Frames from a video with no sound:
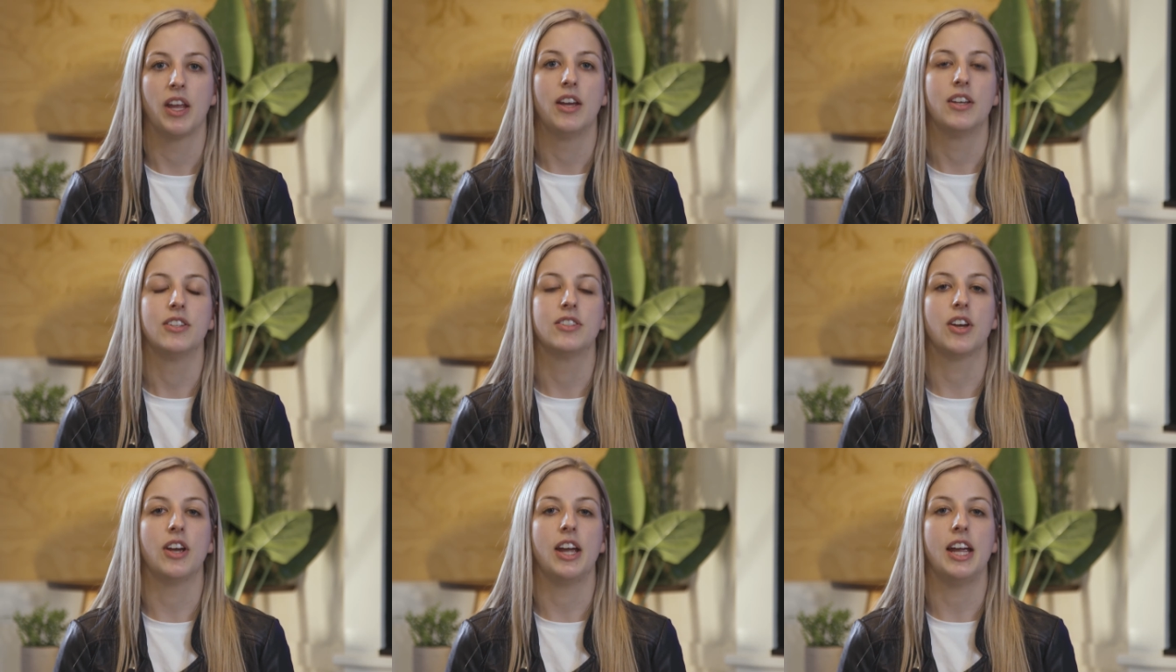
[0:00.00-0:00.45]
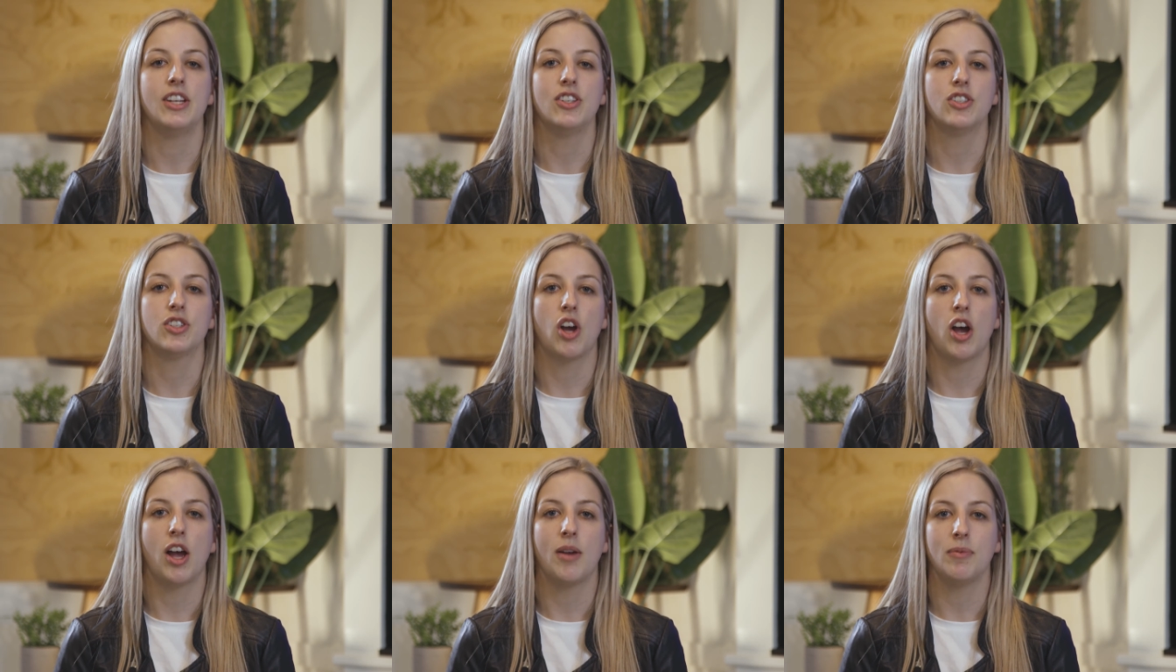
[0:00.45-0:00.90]
So each
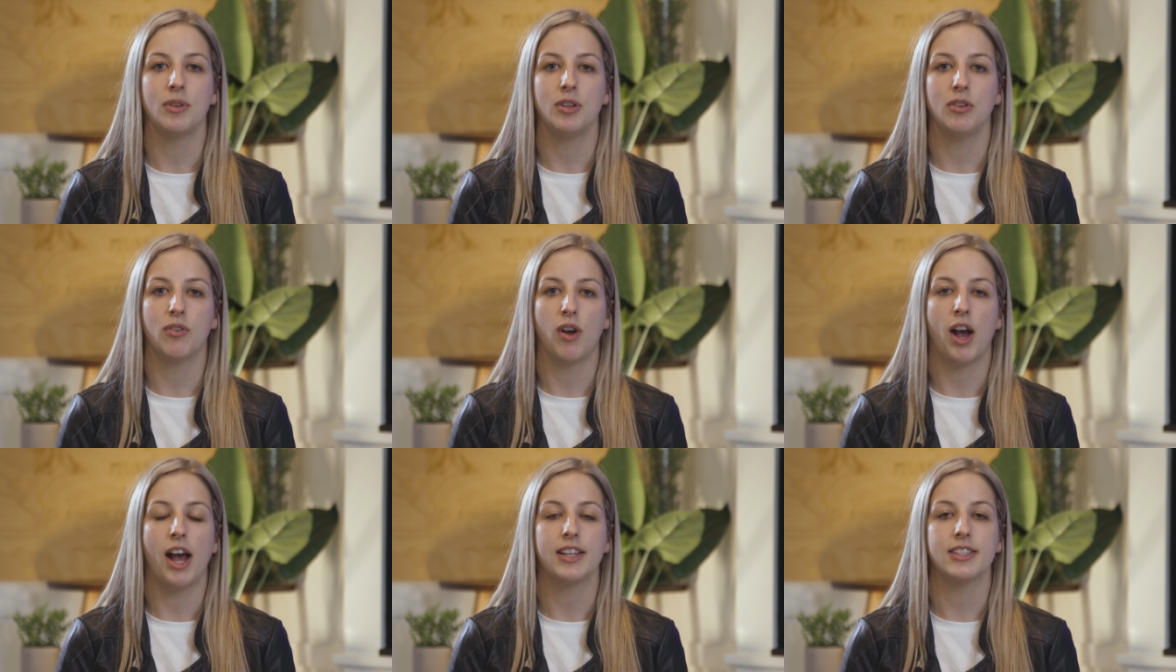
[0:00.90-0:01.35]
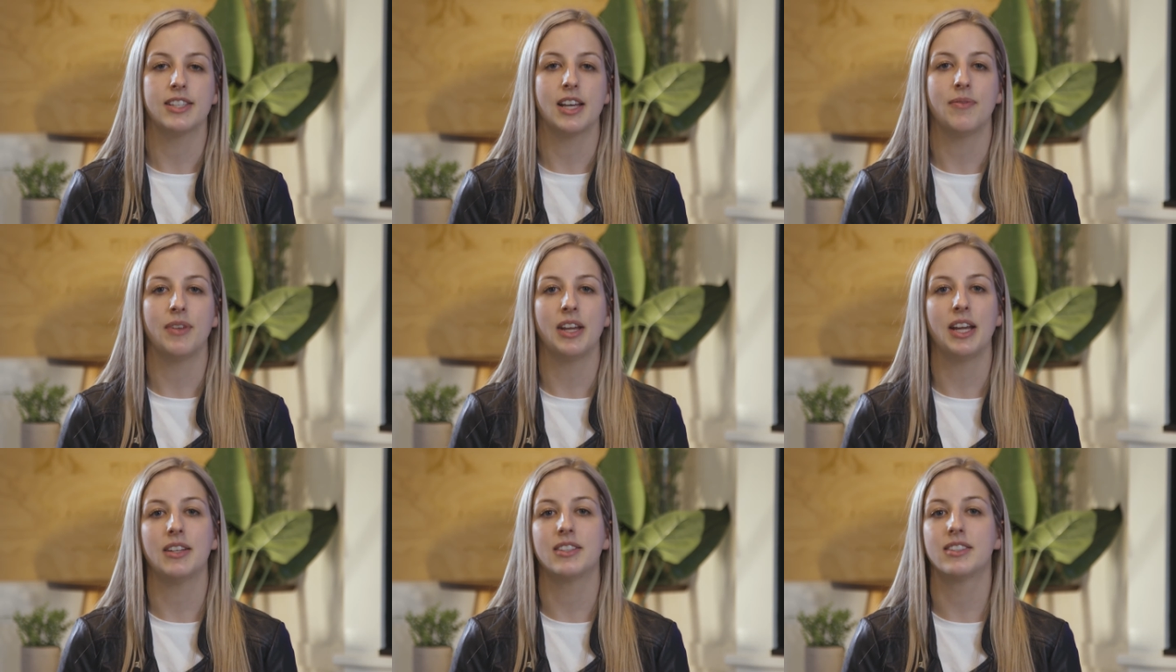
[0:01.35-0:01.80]
time you write
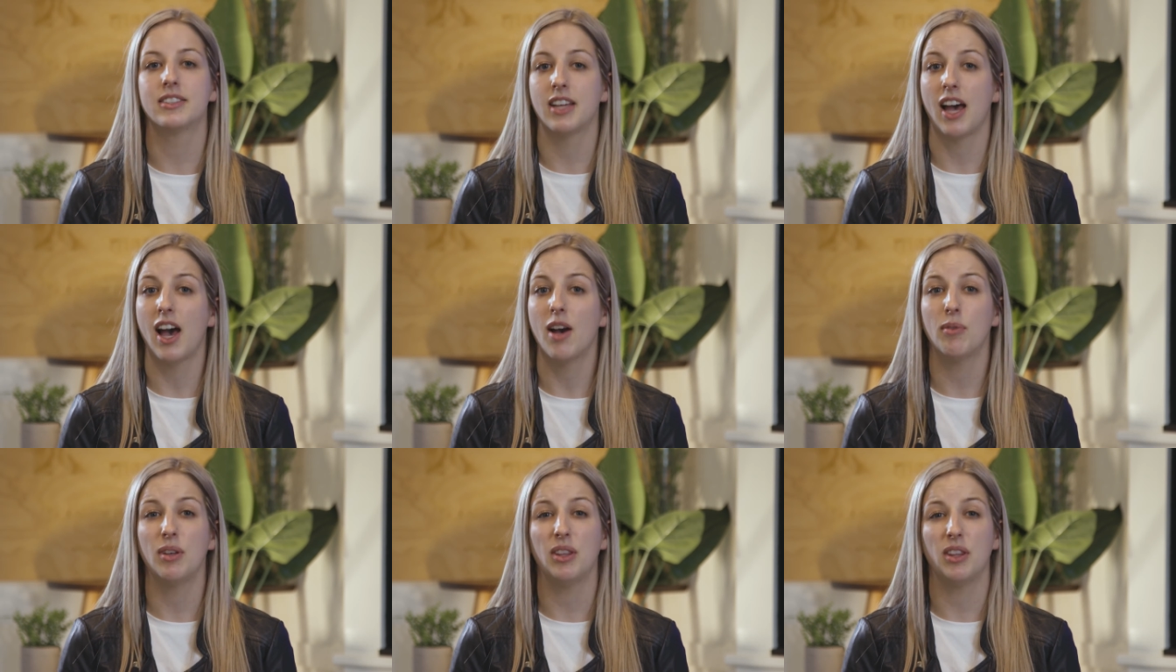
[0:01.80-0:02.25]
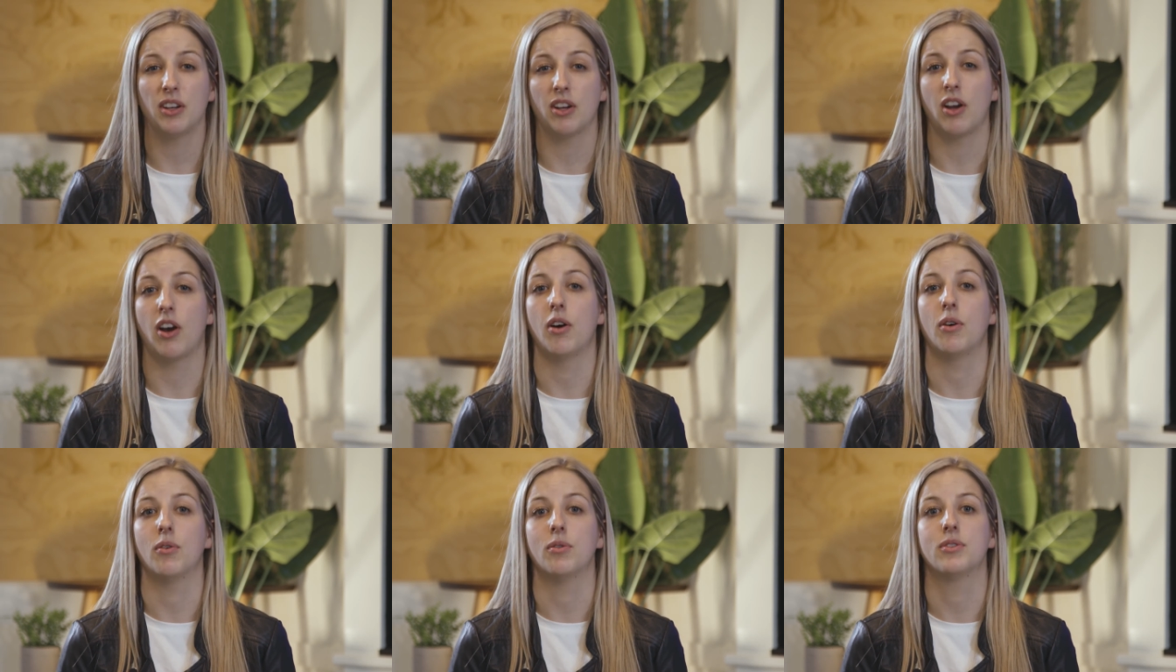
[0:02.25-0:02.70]
something, start with the
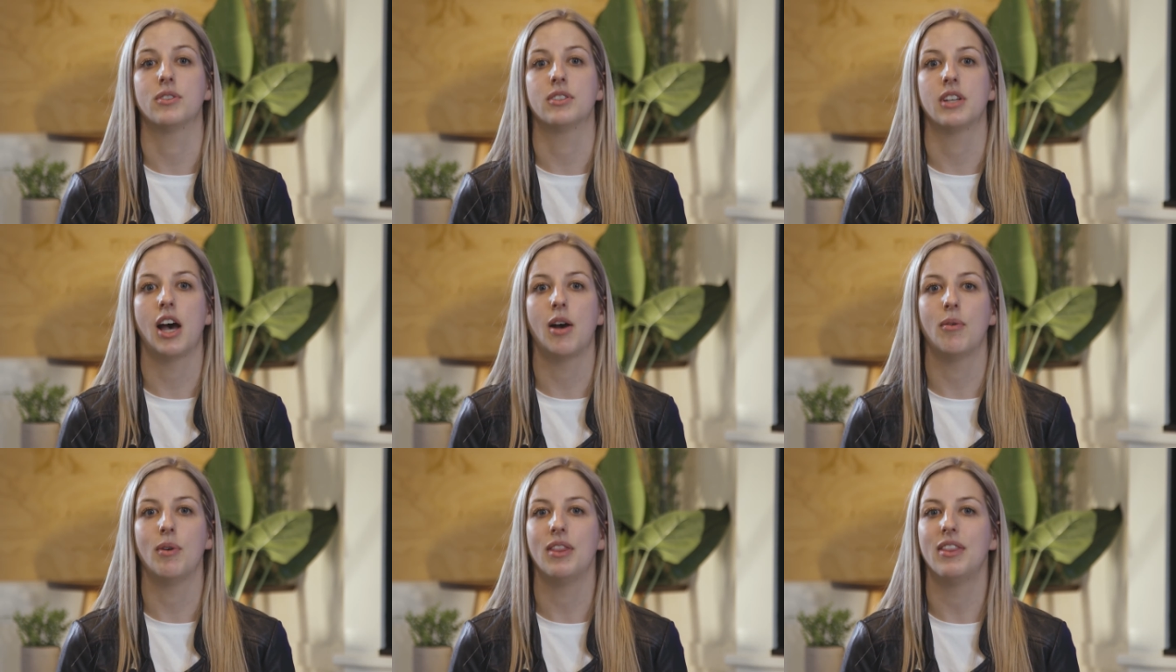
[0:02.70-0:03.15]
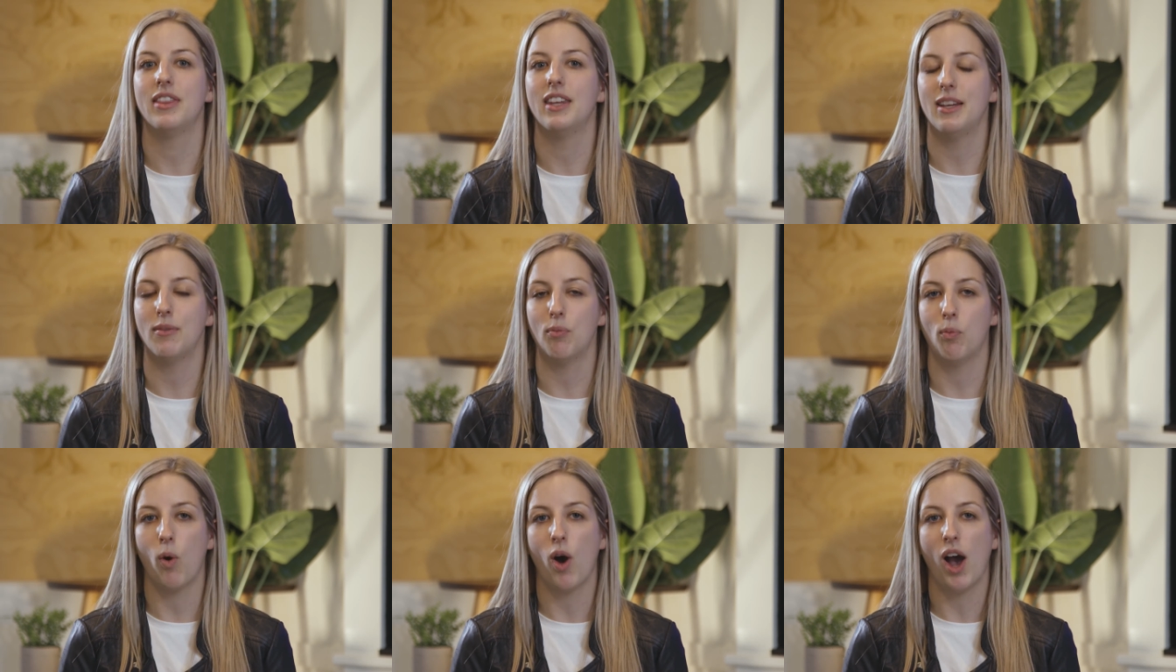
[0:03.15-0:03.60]
goal. Start with
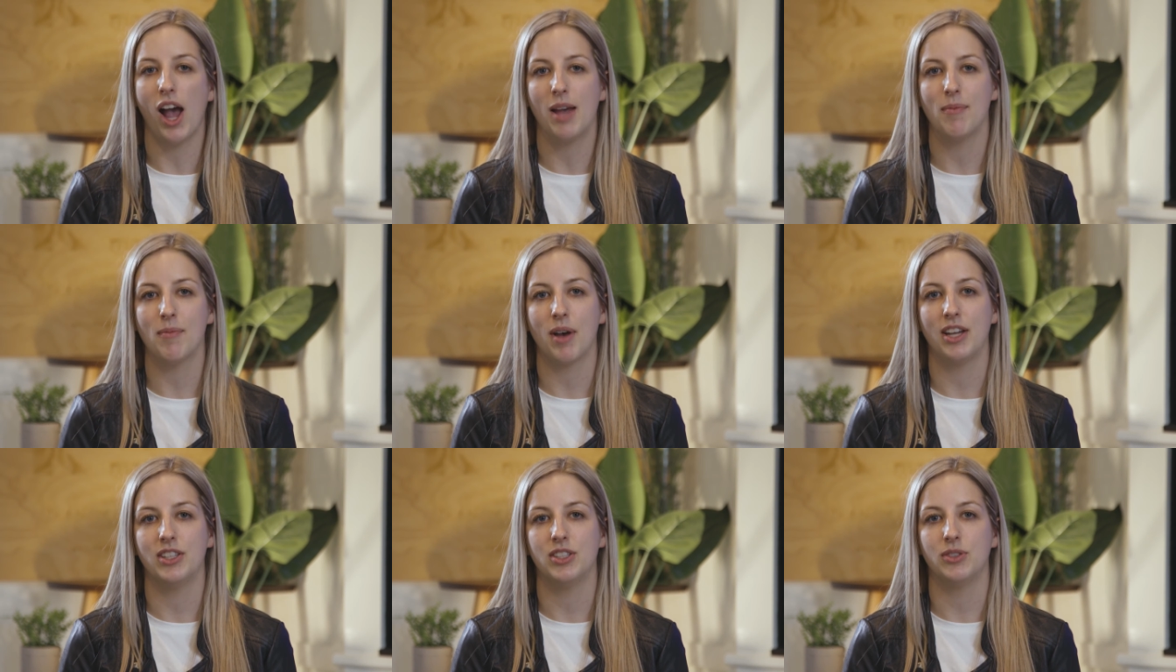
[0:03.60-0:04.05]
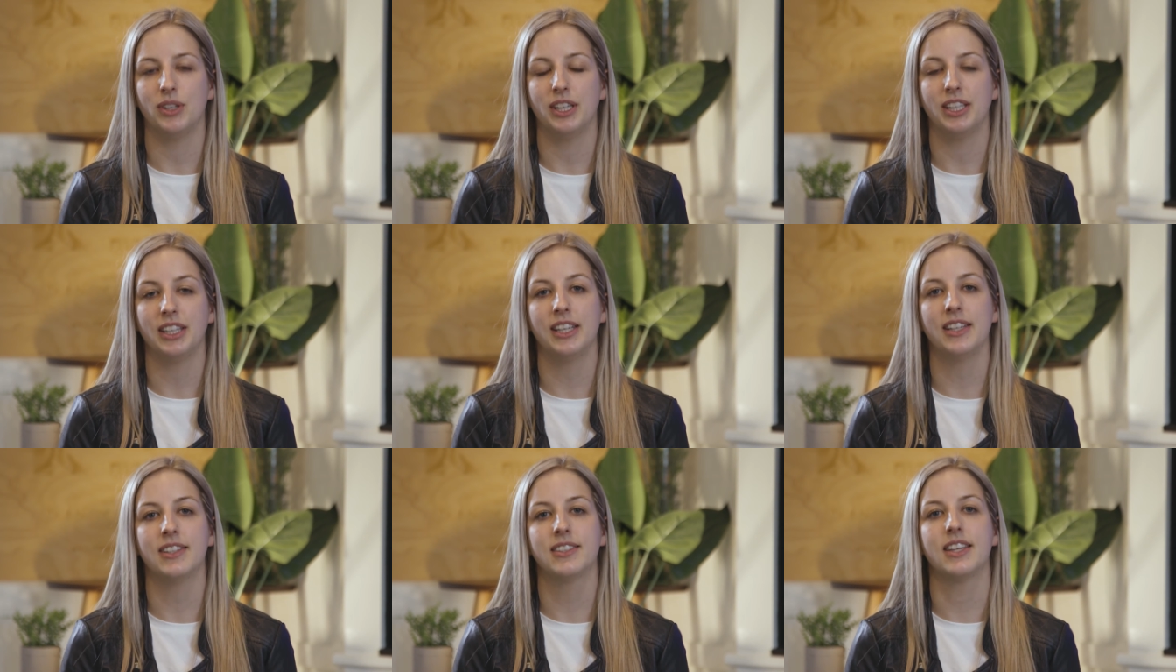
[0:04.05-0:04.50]
why am I doing
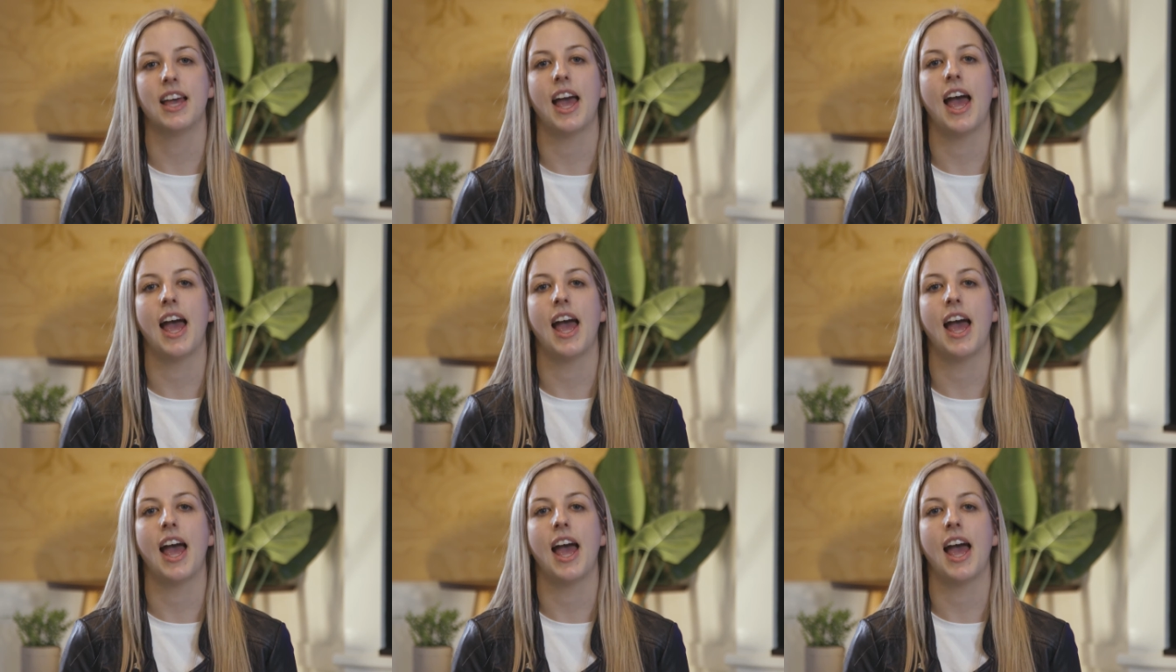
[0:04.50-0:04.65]
this?